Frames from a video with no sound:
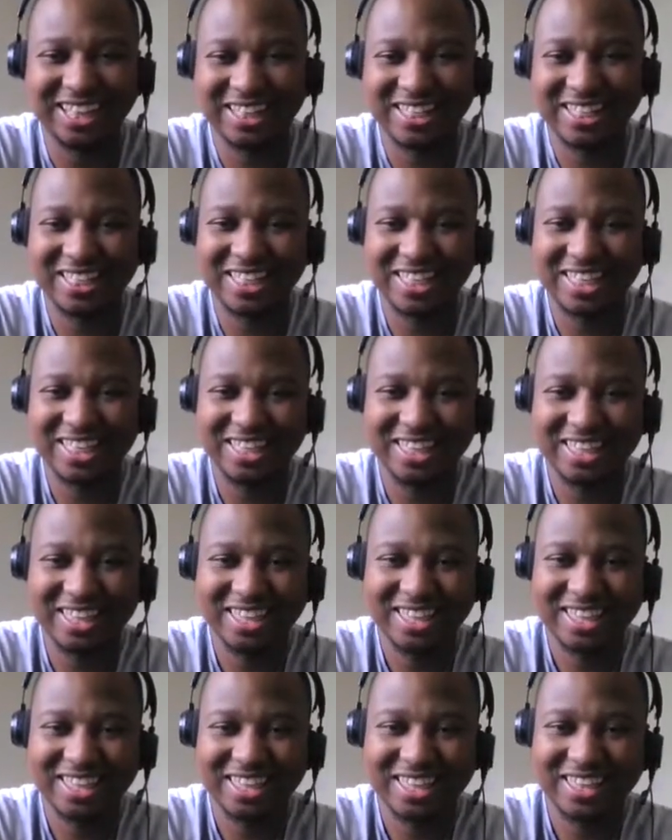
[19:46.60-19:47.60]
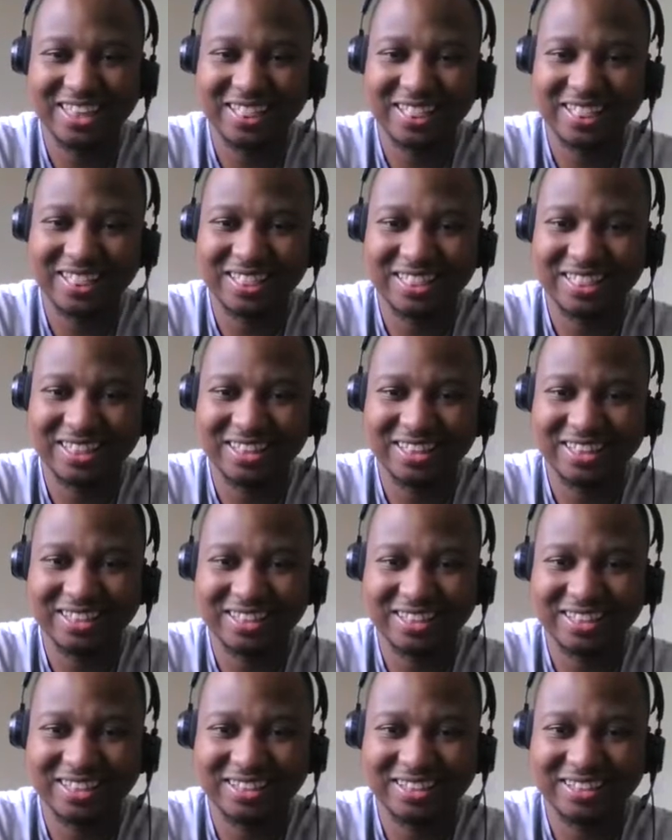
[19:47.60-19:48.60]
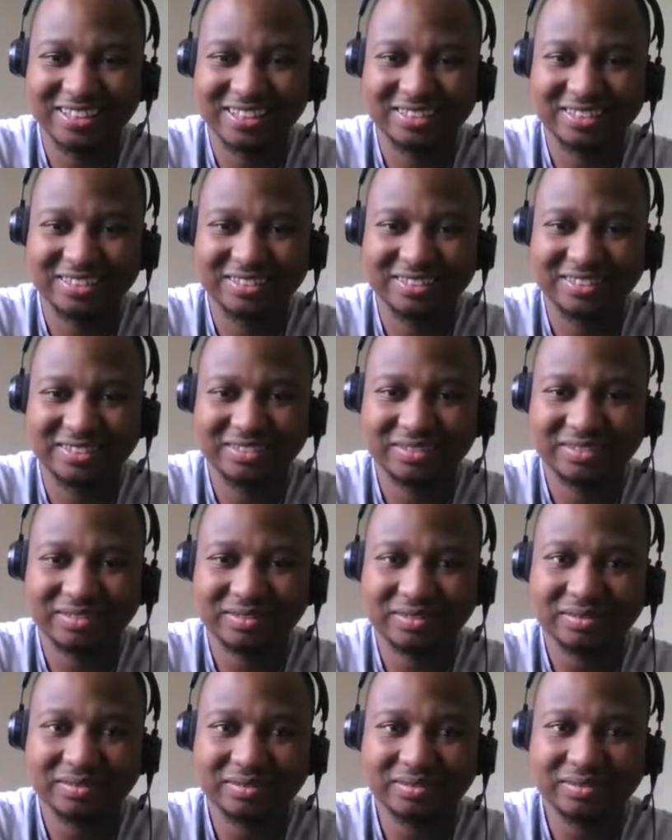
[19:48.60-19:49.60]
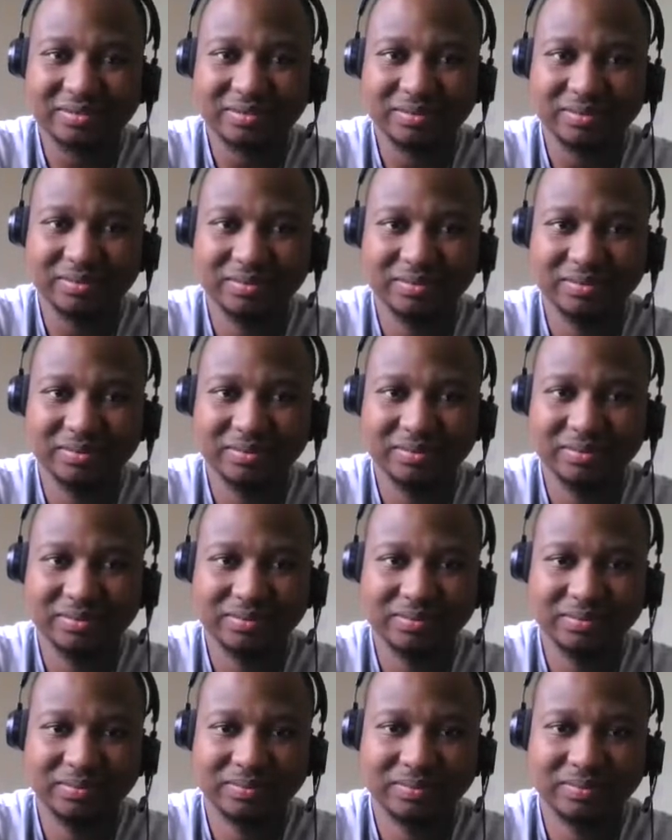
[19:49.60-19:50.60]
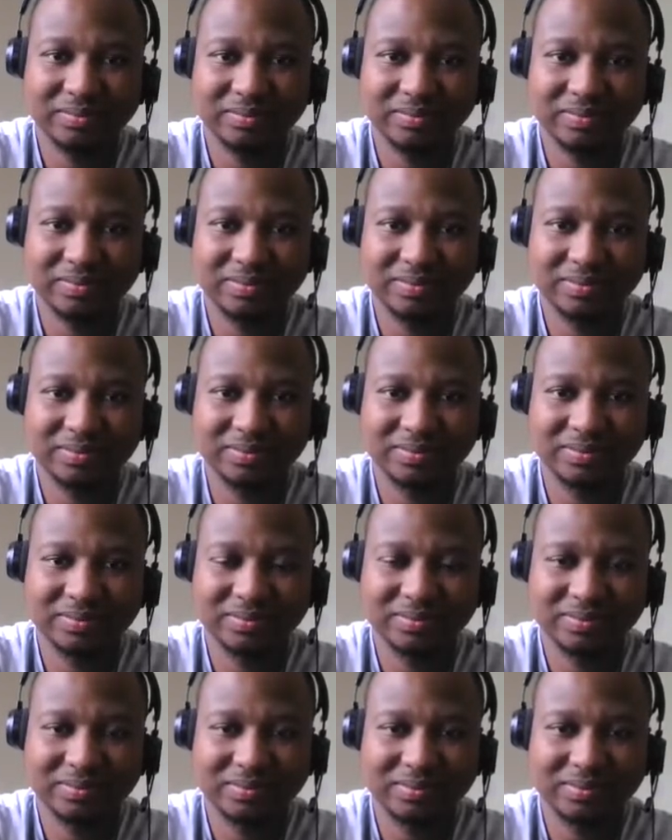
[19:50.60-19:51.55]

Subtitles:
No words are spoken by the person on screen.